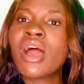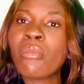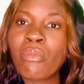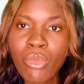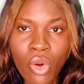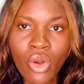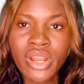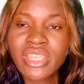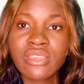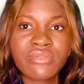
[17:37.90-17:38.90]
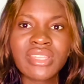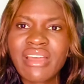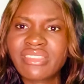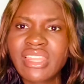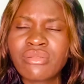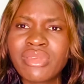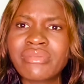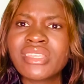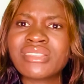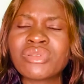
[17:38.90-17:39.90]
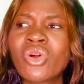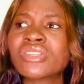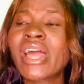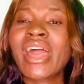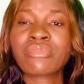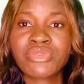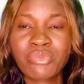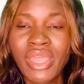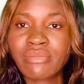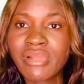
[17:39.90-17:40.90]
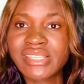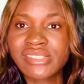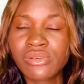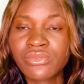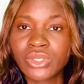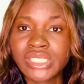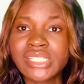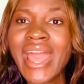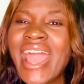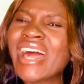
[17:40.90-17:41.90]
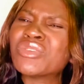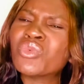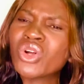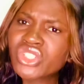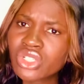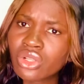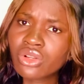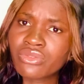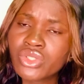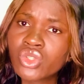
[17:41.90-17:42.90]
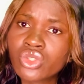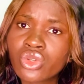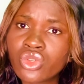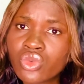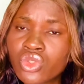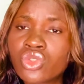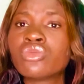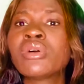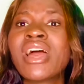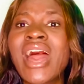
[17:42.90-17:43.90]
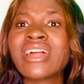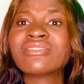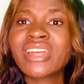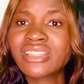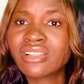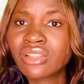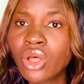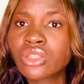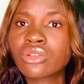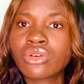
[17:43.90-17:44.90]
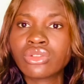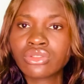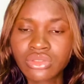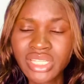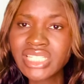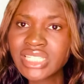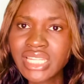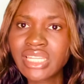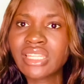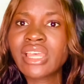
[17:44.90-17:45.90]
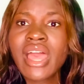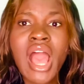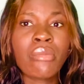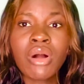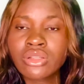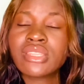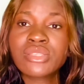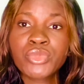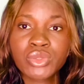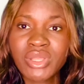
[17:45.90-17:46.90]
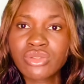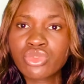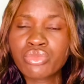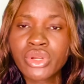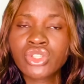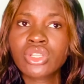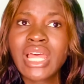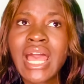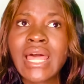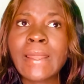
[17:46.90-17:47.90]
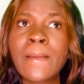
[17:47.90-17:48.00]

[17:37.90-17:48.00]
more even after the baby is because I had prepared myself for this. I had watched a lot of videos on YouTube and read a lot on the internet about this postpartum depression and